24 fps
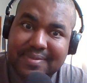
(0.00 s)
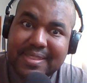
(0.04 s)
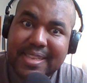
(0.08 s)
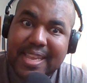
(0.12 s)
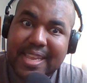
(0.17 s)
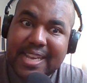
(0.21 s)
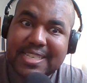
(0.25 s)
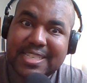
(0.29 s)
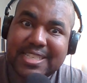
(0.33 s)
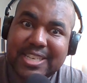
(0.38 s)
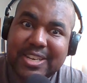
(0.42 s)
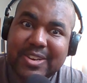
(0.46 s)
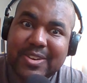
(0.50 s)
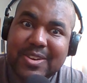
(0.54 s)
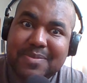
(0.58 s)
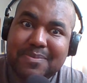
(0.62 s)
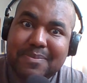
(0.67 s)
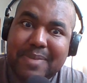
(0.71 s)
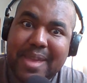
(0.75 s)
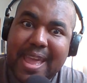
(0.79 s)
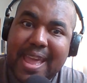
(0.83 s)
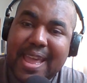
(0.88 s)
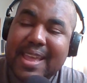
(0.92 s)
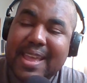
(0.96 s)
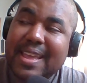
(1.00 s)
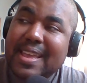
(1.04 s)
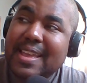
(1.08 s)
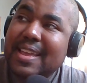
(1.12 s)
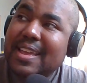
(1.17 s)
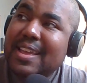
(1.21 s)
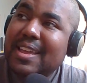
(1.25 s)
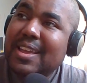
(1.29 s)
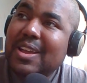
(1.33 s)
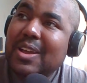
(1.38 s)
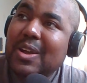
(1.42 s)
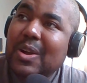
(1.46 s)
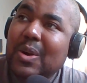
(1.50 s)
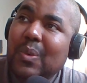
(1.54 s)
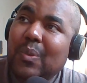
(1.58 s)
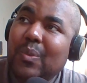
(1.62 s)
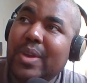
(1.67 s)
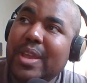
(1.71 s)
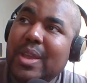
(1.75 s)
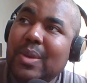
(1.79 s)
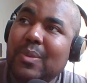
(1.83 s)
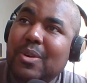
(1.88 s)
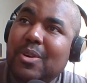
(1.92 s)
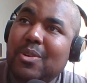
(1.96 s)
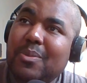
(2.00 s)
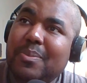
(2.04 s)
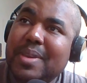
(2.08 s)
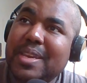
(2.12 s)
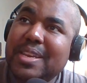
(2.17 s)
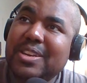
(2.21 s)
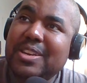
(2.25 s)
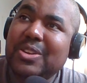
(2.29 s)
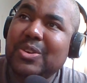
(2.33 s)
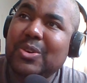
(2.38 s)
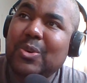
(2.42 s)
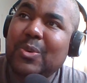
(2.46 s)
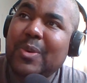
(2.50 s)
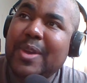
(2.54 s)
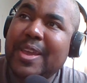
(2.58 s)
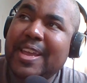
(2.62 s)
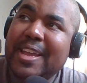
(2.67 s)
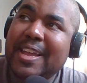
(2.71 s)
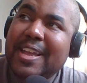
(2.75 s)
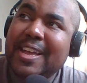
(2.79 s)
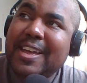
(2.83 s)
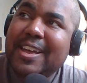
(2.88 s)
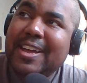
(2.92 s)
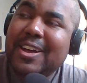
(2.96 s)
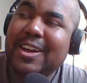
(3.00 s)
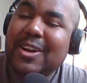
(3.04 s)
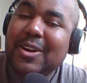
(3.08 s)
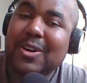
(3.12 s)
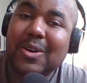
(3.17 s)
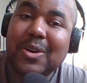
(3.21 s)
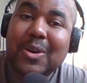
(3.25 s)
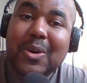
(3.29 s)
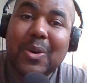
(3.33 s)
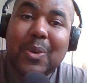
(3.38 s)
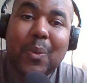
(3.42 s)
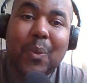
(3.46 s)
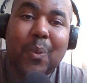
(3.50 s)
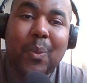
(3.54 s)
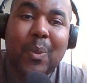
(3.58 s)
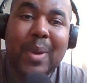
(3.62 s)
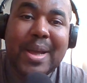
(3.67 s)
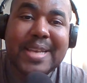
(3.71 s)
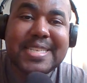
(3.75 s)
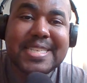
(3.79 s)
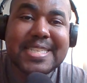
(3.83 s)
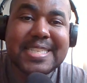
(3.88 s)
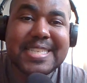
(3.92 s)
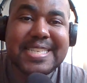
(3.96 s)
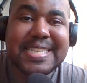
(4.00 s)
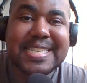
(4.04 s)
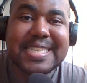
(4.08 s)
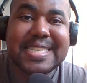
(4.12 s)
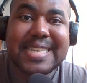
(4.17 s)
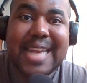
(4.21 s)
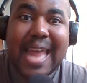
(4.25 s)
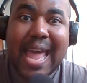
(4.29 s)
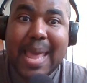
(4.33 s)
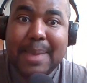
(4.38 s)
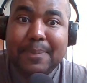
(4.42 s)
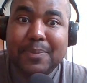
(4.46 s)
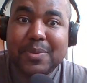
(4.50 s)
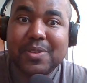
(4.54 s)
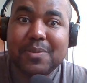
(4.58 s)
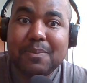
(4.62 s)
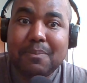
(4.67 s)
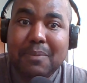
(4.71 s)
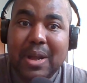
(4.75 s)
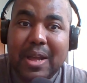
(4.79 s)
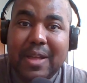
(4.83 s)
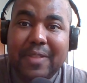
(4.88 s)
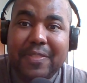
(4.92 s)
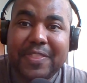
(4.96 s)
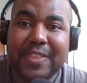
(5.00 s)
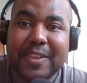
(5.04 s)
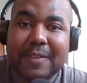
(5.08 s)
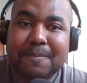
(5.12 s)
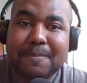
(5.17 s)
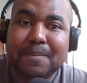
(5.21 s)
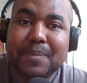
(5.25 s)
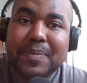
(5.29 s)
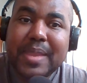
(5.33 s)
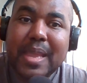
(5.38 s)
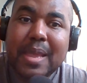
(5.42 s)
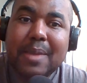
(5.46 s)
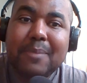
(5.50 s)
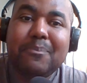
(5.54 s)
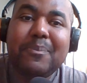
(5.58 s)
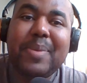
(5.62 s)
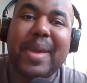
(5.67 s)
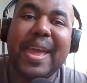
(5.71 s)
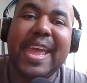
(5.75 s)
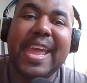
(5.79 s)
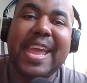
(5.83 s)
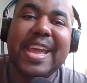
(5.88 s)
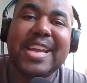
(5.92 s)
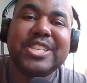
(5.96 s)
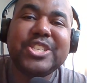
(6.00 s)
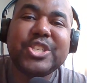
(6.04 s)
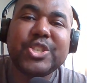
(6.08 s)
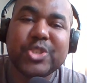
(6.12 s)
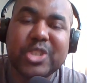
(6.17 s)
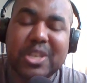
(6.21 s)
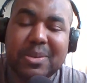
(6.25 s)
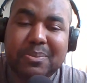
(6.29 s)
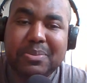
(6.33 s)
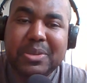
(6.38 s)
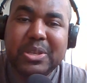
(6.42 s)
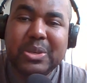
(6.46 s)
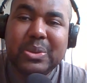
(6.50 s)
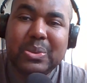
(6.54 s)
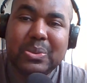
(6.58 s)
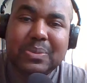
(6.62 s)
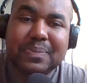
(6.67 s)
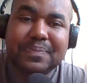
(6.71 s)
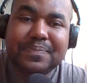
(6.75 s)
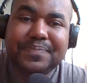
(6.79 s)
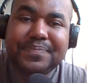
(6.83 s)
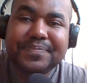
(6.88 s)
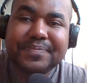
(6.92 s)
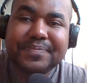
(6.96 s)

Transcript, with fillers: Next year in May, we will be doing Wesley Snipes month paying tribute